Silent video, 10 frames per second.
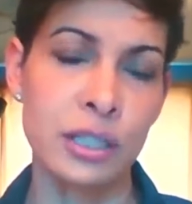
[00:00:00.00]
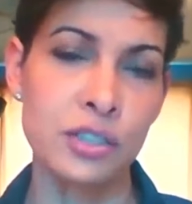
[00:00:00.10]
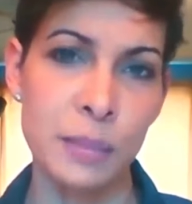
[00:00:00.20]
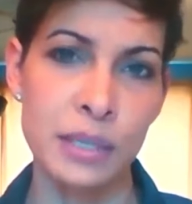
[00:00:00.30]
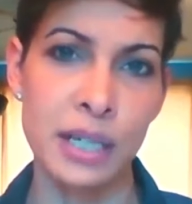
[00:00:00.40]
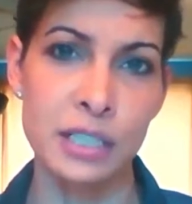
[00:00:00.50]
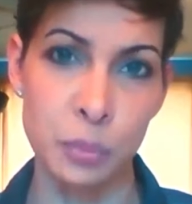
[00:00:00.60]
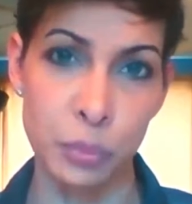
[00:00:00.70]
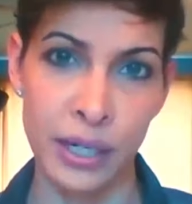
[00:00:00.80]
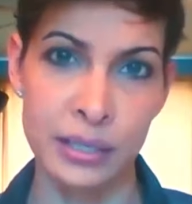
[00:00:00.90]
and
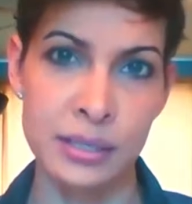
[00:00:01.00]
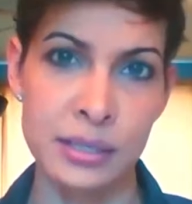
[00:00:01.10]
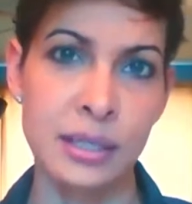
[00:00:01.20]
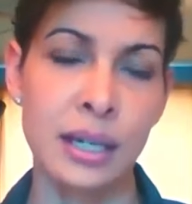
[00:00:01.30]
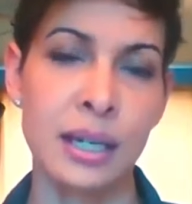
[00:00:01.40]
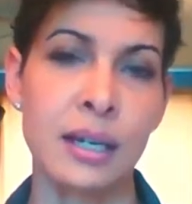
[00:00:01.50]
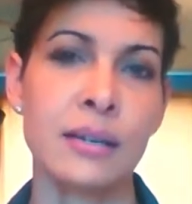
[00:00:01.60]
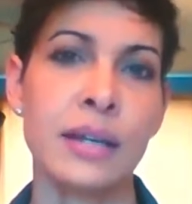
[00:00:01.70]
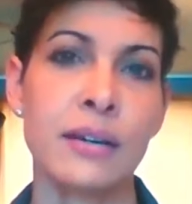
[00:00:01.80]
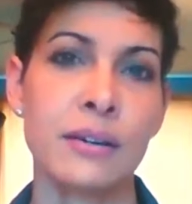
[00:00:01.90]
traumatized brains
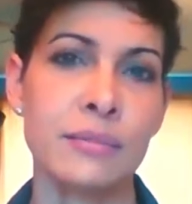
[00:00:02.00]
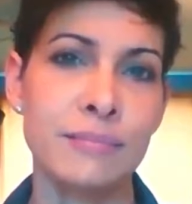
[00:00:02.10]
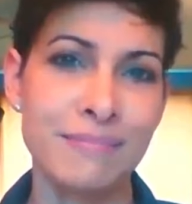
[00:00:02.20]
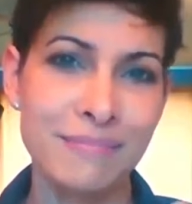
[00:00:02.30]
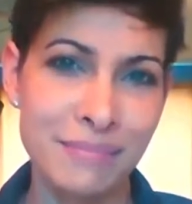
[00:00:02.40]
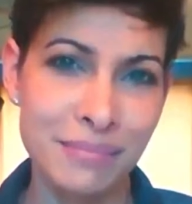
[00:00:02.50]
that are